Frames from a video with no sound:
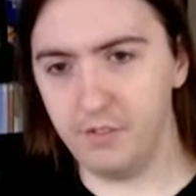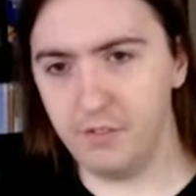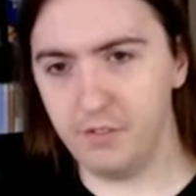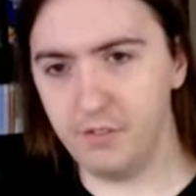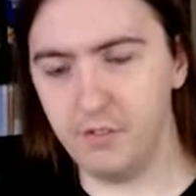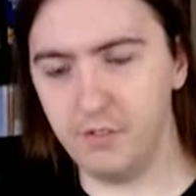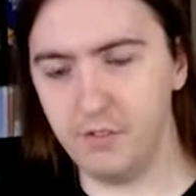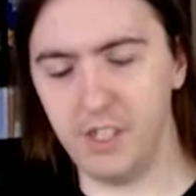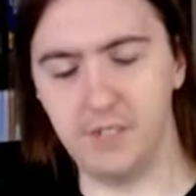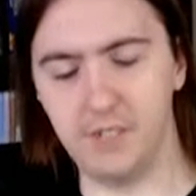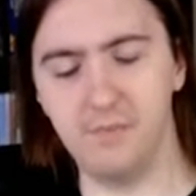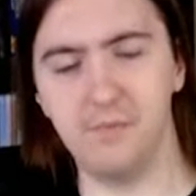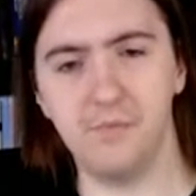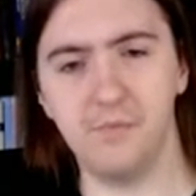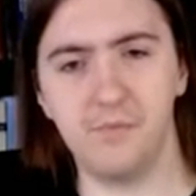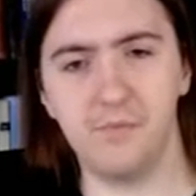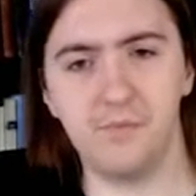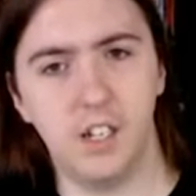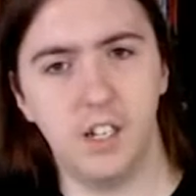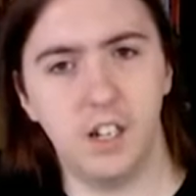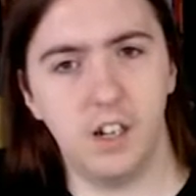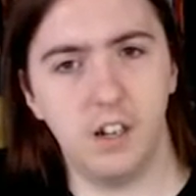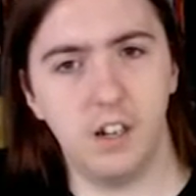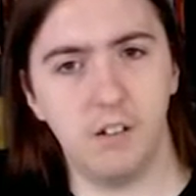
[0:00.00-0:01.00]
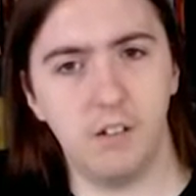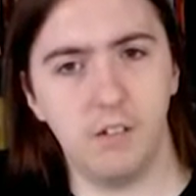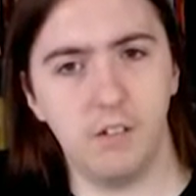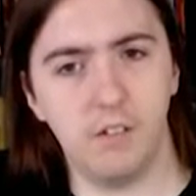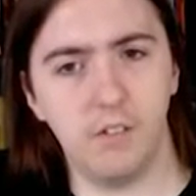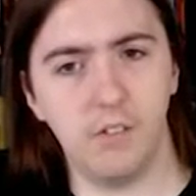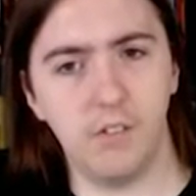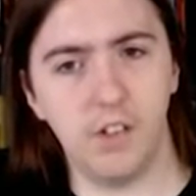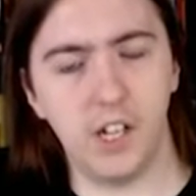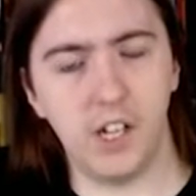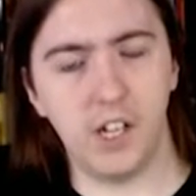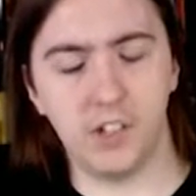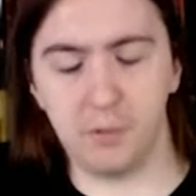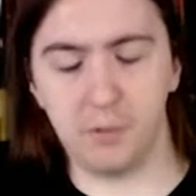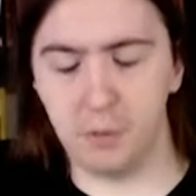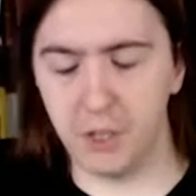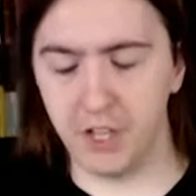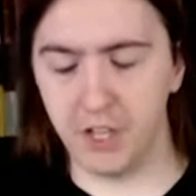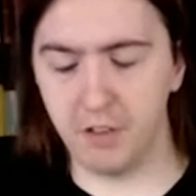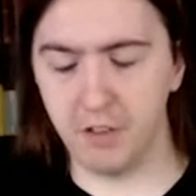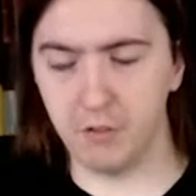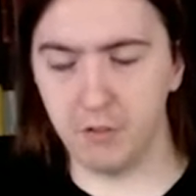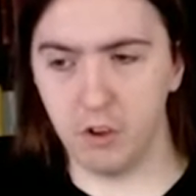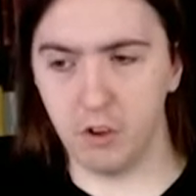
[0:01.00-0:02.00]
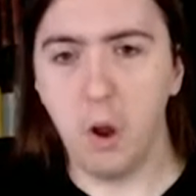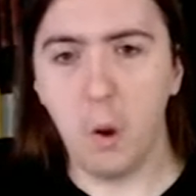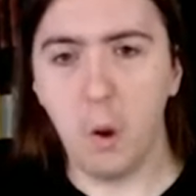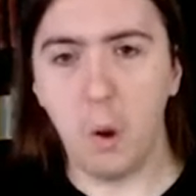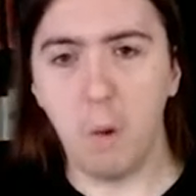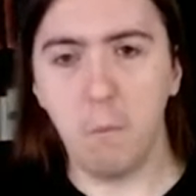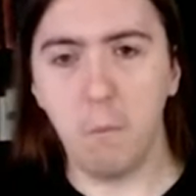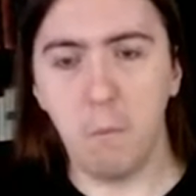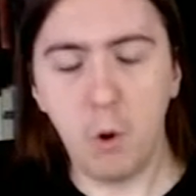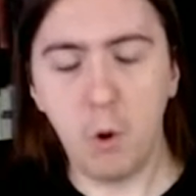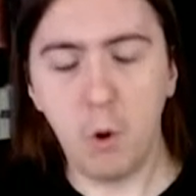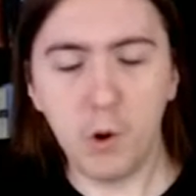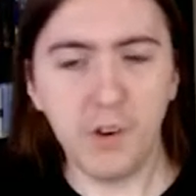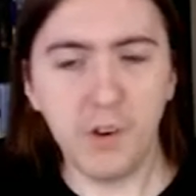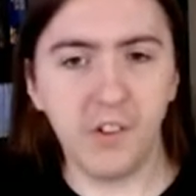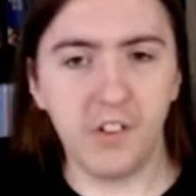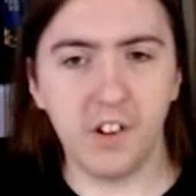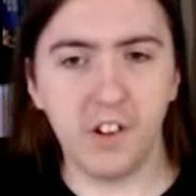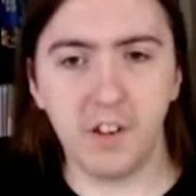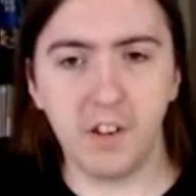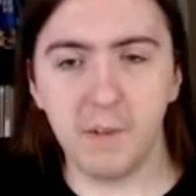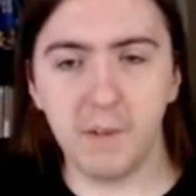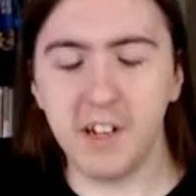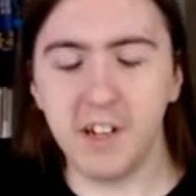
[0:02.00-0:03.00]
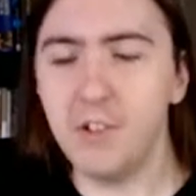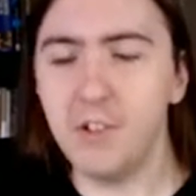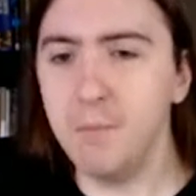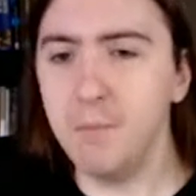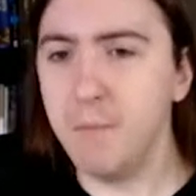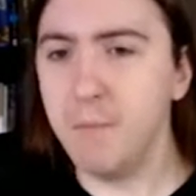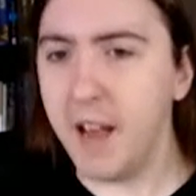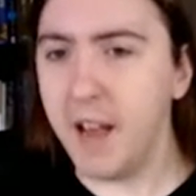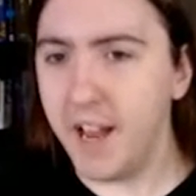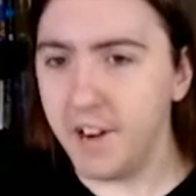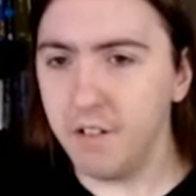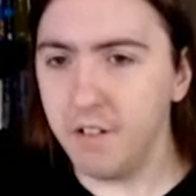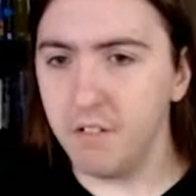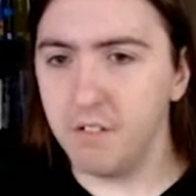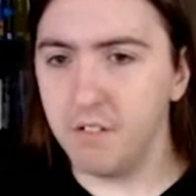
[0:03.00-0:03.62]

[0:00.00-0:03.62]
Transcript: Well, that's putting it wrong. More concerned about his men